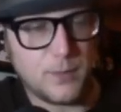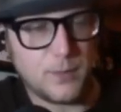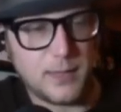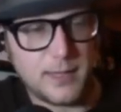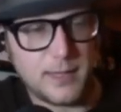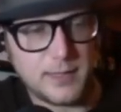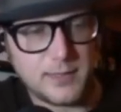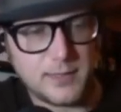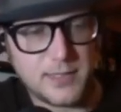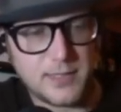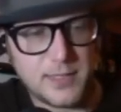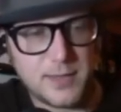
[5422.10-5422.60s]

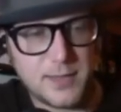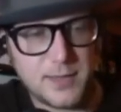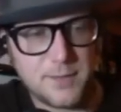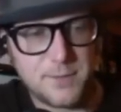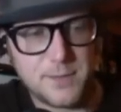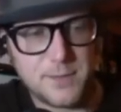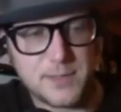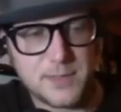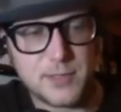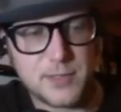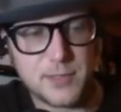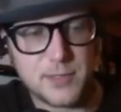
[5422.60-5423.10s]
is it the
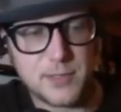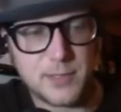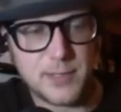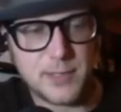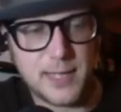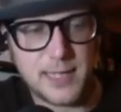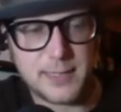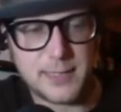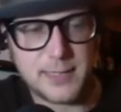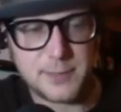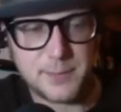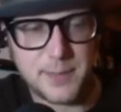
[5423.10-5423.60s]
physical
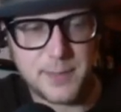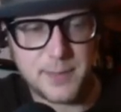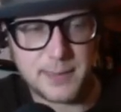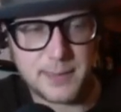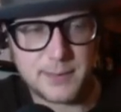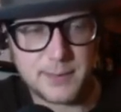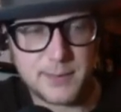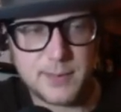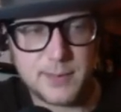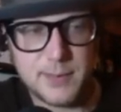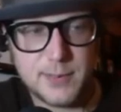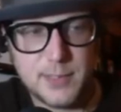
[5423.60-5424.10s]

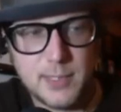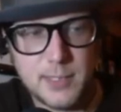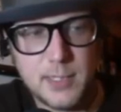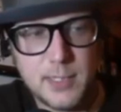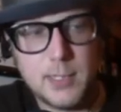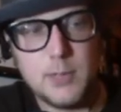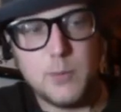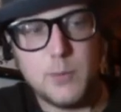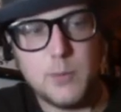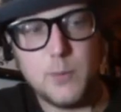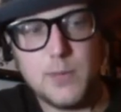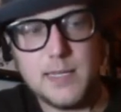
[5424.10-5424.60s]
aspect
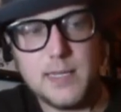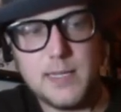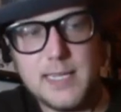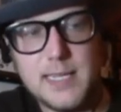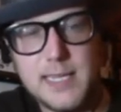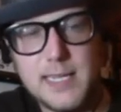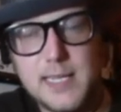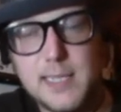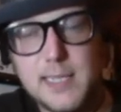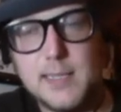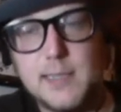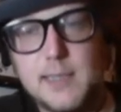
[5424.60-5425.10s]
we
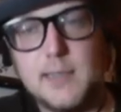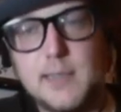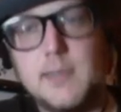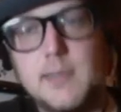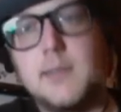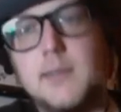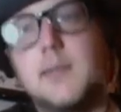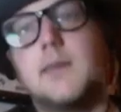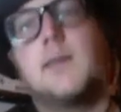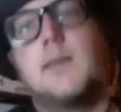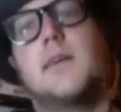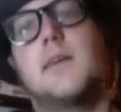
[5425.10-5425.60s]
need
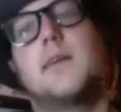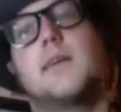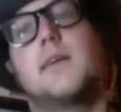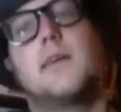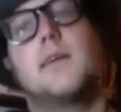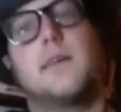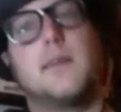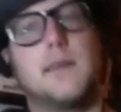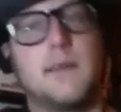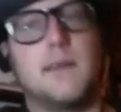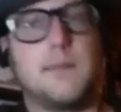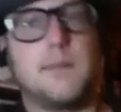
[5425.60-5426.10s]

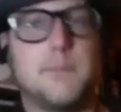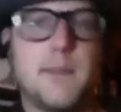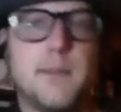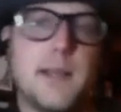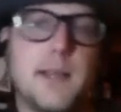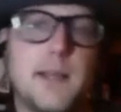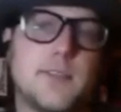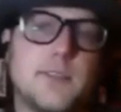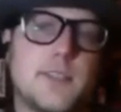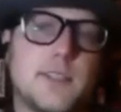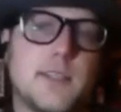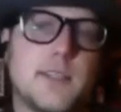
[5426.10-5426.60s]
in
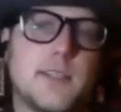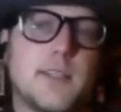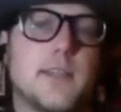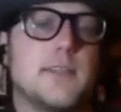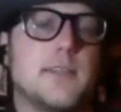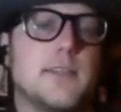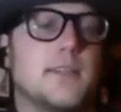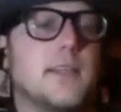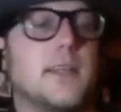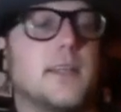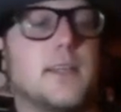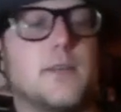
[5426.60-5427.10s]
magic?
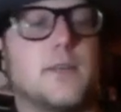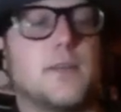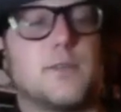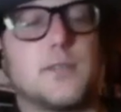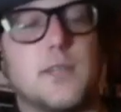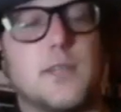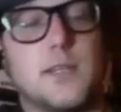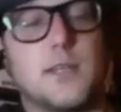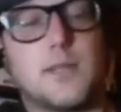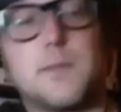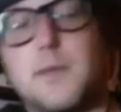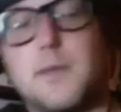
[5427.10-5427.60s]
And like you were
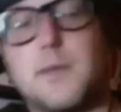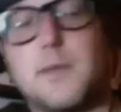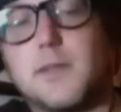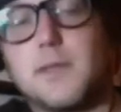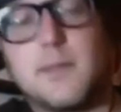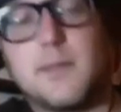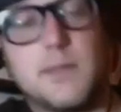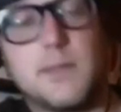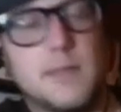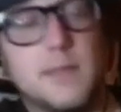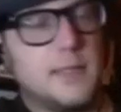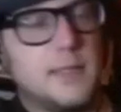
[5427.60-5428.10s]
talking about,
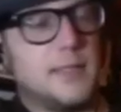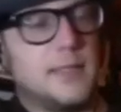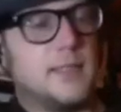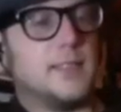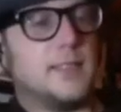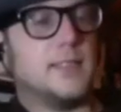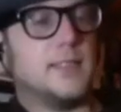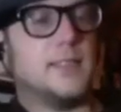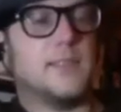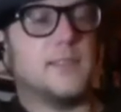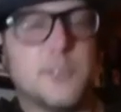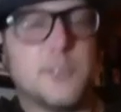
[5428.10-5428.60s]

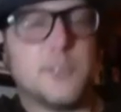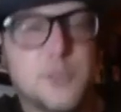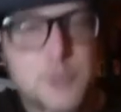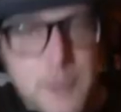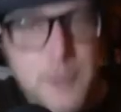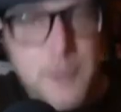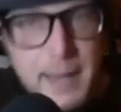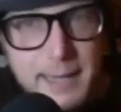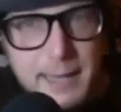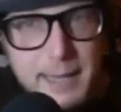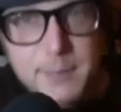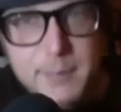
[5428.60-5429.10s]
you know, the
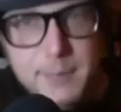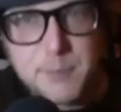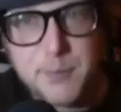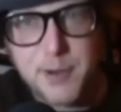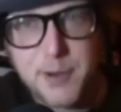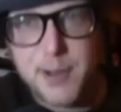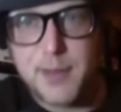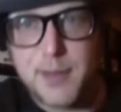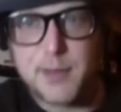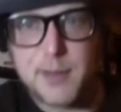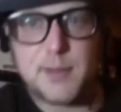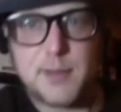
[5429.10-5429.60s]
dragon
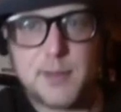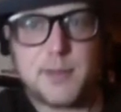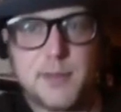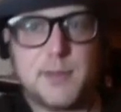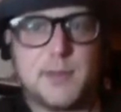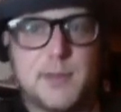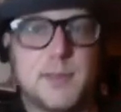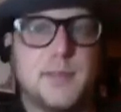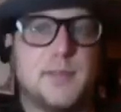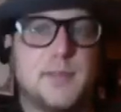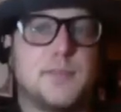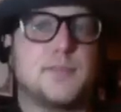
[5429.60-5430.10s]
breath
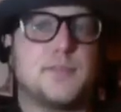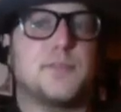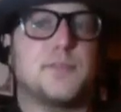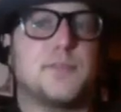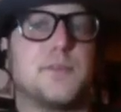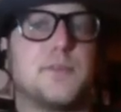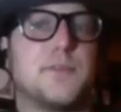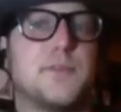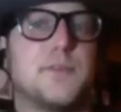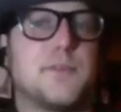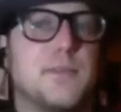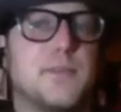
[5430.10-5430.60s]

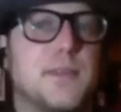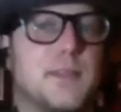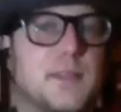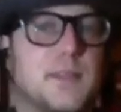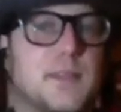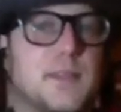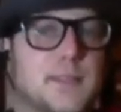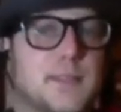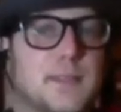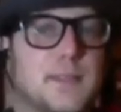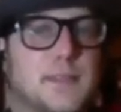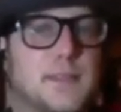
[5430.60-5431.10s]
sort of thing.